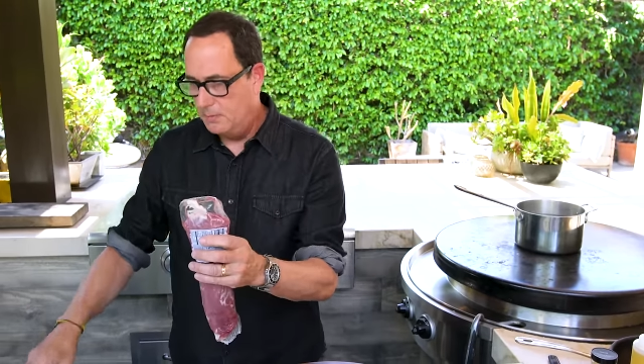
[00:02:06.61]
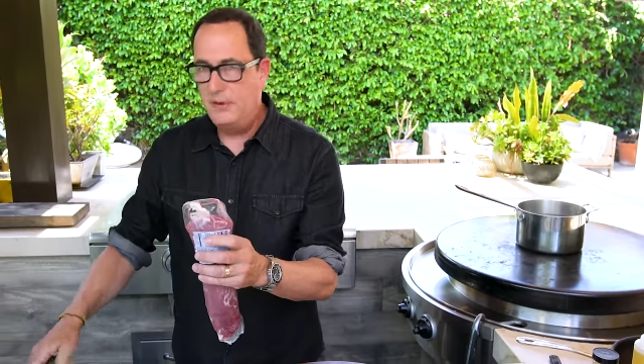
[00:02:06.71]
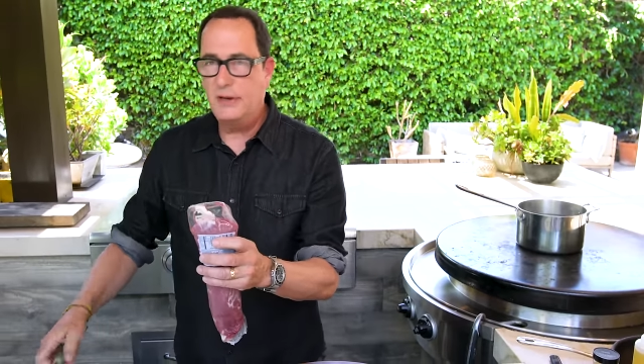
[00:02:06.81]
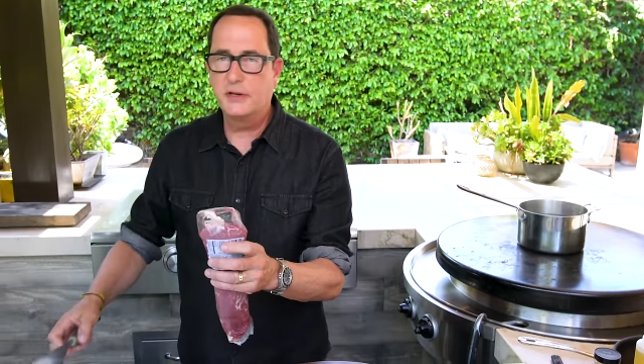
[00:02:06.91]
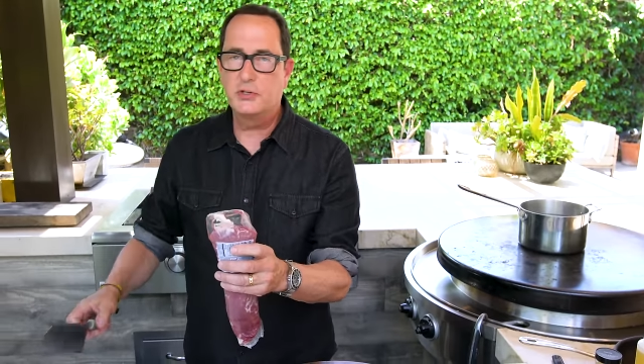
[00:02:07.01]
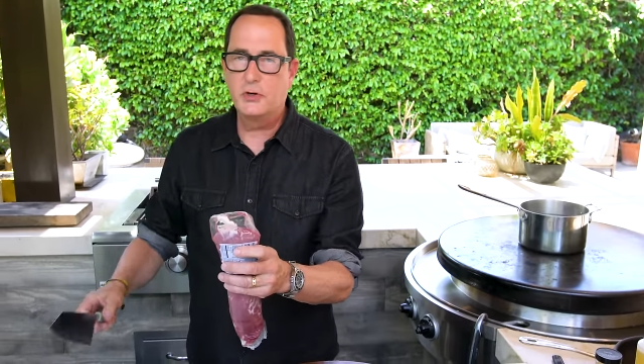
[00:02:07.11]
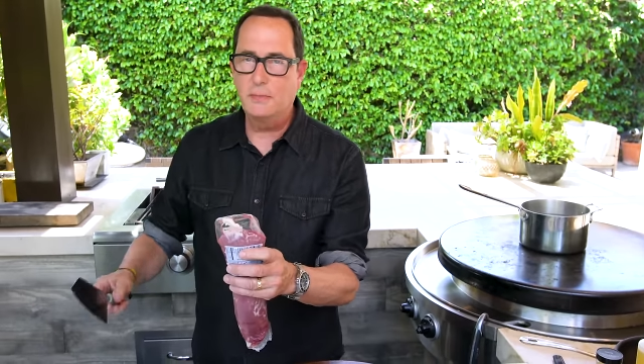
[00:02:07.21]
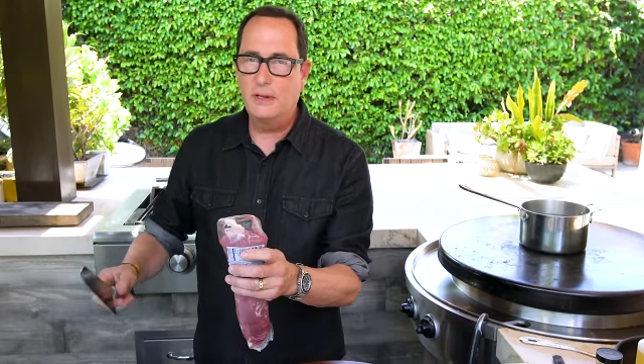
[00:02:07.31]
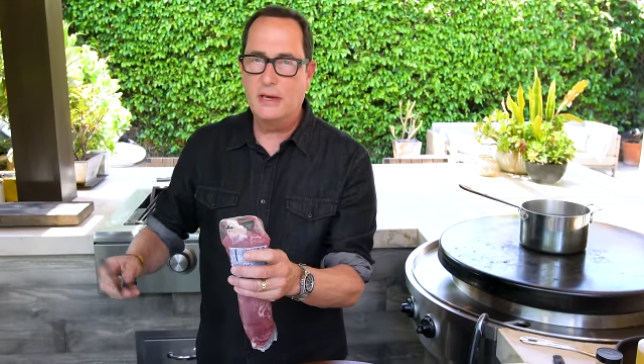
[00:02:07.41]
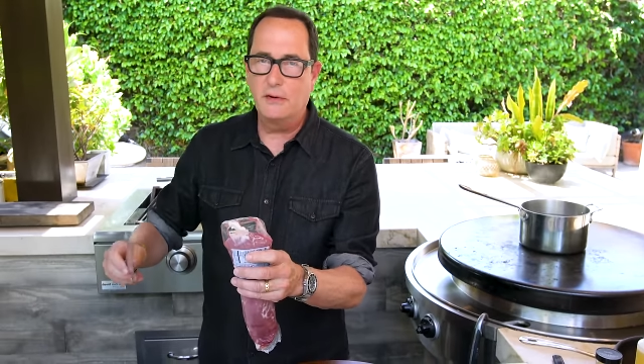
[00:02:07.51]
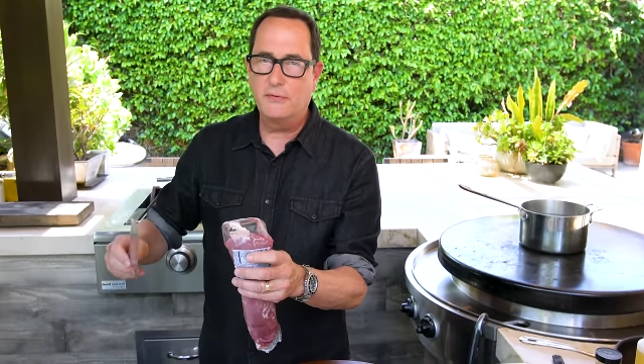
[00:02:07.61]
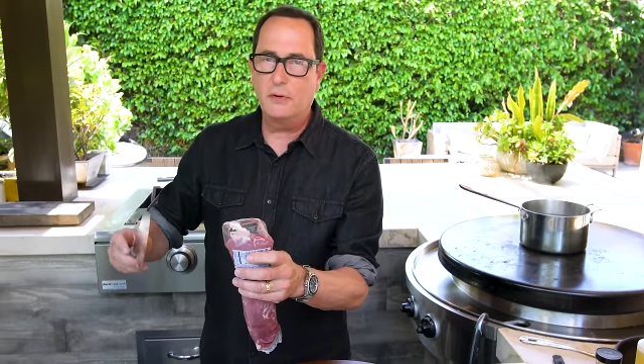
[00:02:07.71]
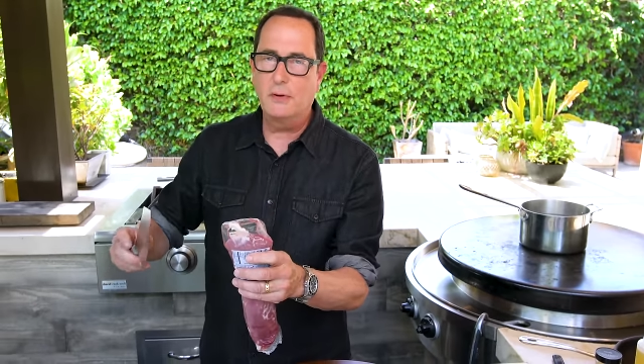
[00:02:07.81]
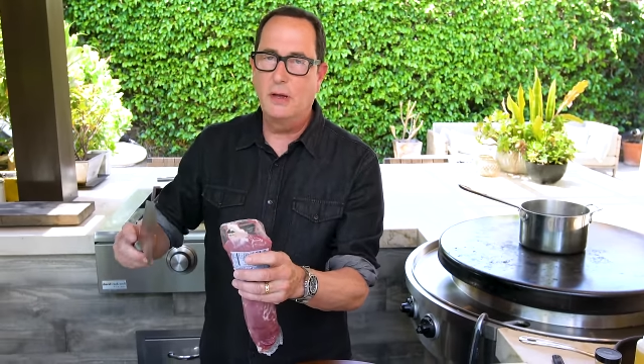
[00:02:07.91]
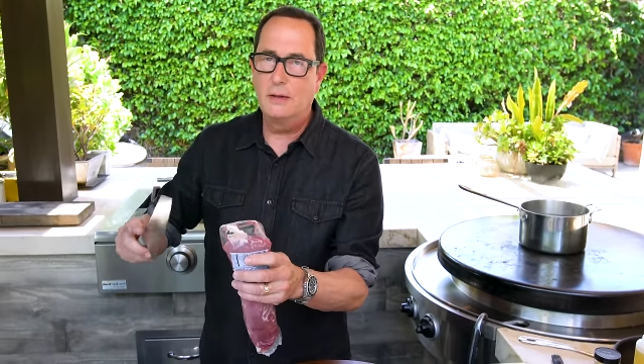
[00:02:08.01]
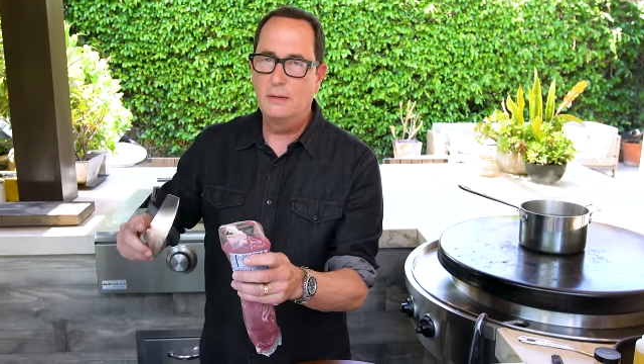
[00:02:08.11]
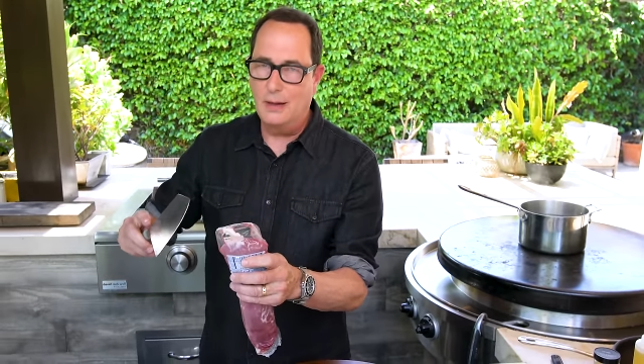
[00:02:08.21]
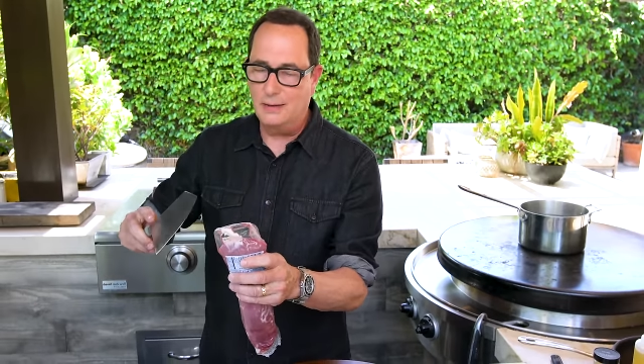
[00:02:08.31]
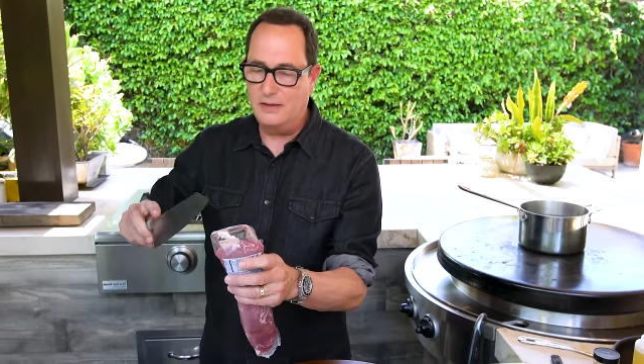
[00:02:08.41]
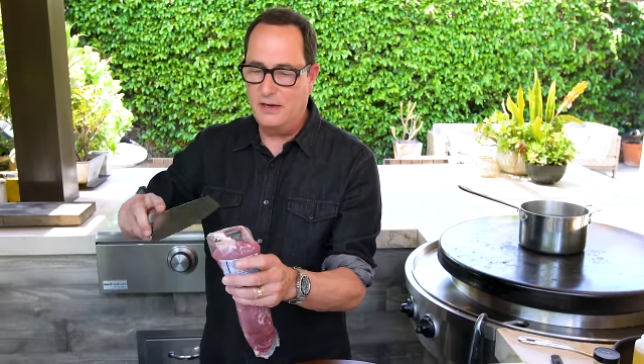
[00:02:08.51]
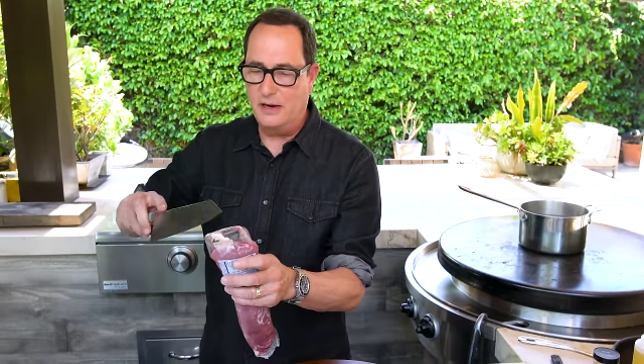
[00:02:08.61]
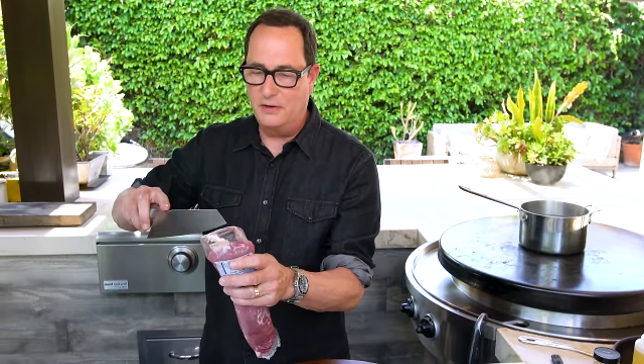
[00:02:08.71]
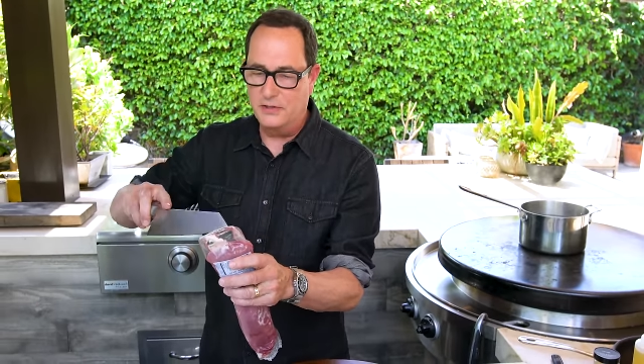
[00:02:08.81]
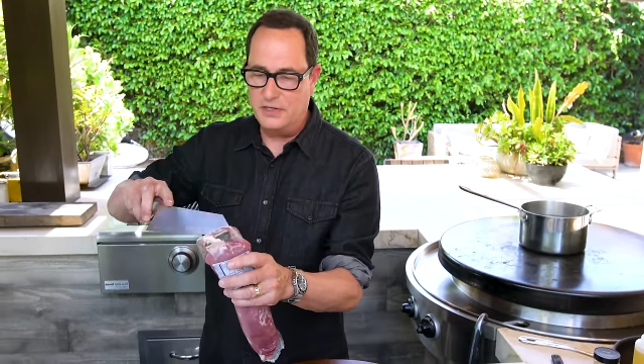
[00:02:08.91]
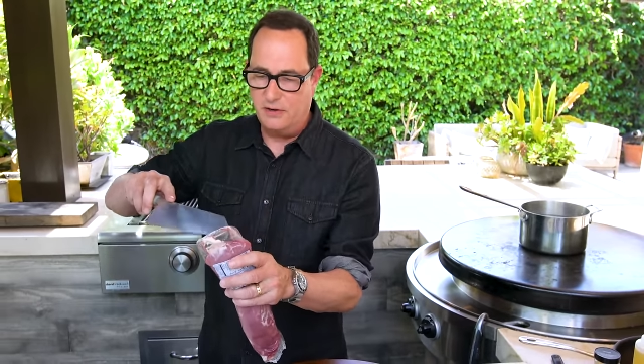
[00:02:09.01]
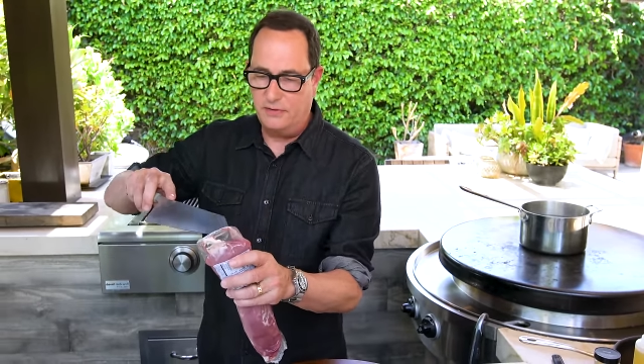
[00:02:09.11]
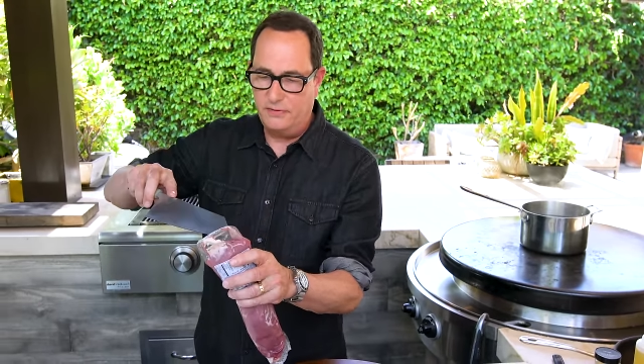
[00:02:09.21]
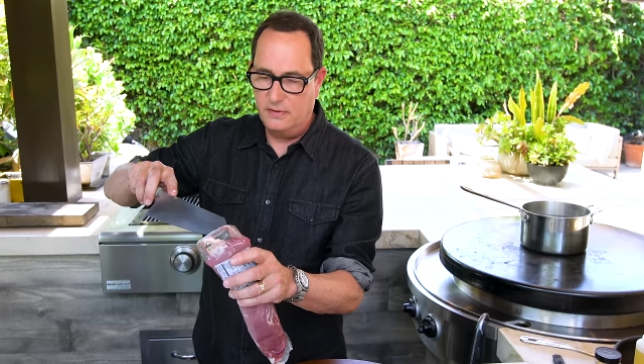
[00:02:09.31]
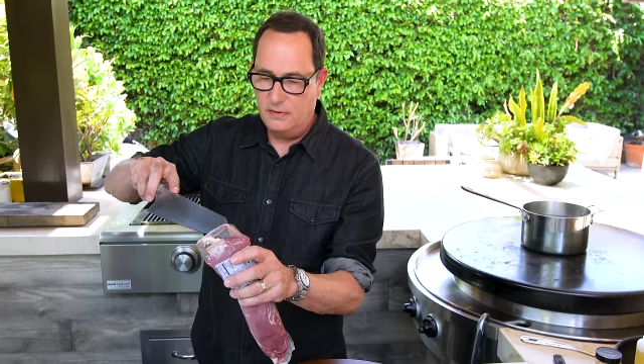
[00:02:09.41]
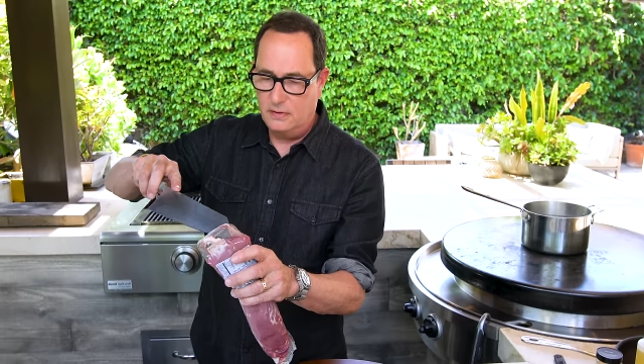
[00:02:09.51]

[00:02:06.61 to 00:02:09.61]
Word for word: being extremely careful not to cut yourself,